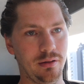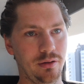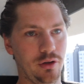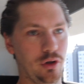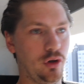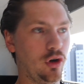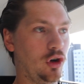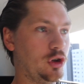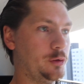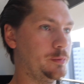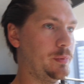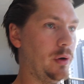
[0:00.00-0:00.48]

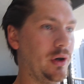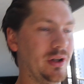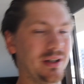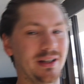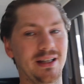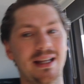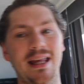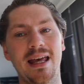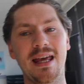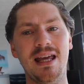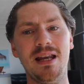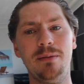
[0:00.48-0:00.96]
Your cost per
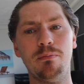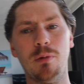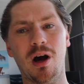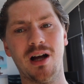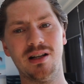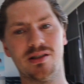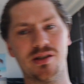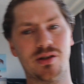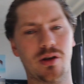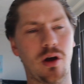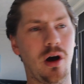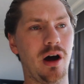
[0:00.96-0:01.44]
lead
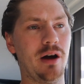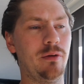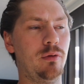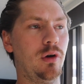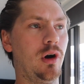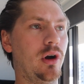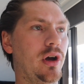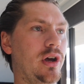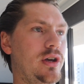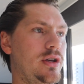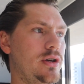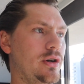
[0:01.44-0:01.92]
might
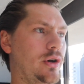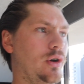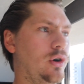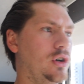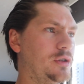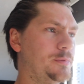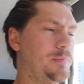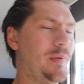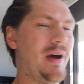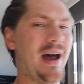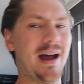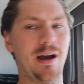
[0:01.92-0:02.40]
skyrocket, your
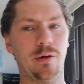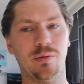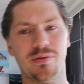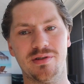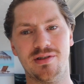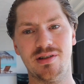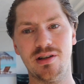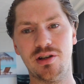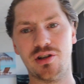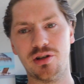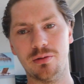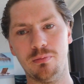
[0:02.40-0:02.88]
cost per
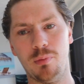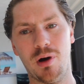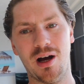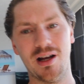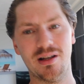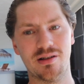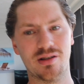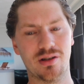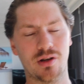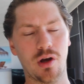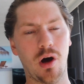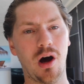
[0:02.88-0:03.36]
acquisition
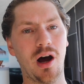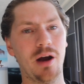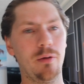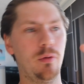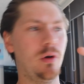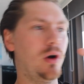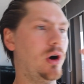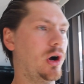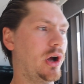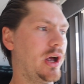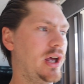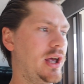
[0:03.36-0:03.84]
might
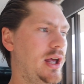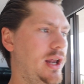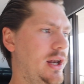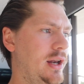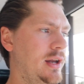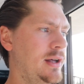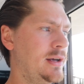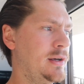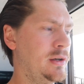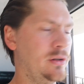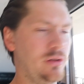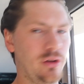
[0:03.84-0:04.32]
skyrocket,
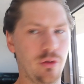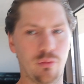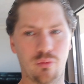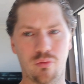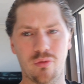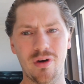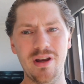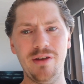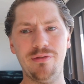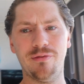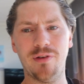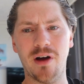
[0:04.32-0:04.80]
the
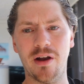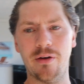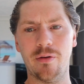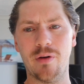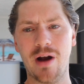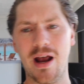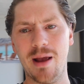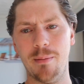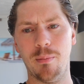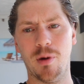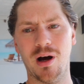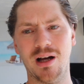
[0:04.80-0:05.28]
refund
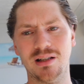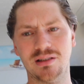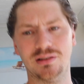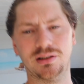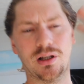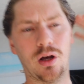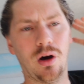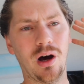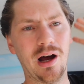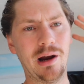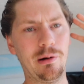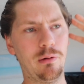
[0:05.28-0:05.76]
rate might
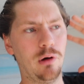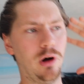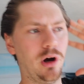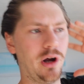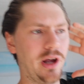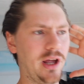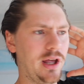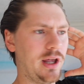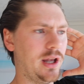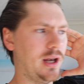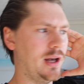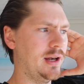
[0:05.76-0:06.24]

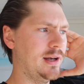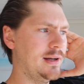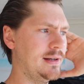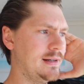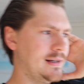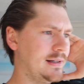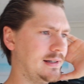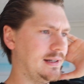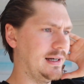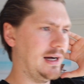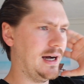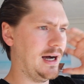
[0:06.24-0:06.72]
skyrocket,
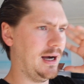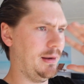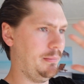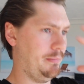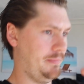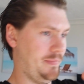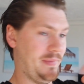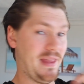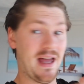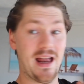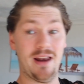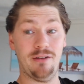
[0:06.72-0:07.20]

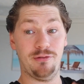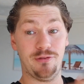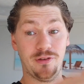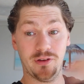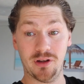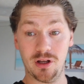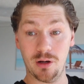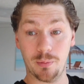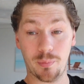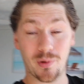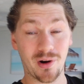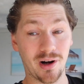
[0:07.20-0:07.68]
that
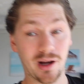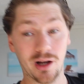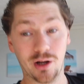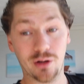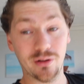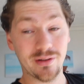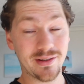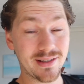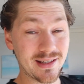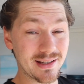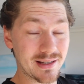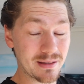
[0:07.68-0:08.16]
affiliate product
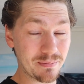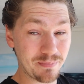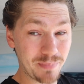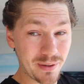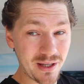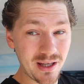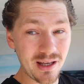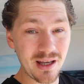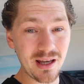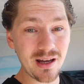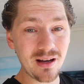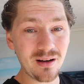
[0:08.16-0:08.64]
could
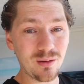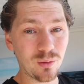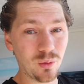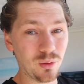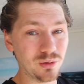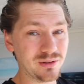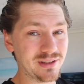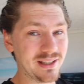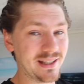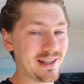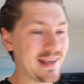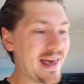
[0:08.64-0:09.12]
disappear
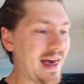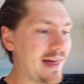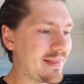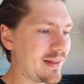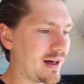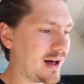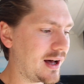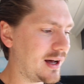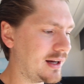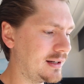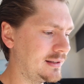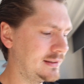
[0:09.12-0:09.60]

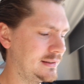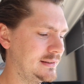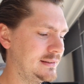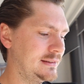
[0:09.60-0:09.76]
altogether.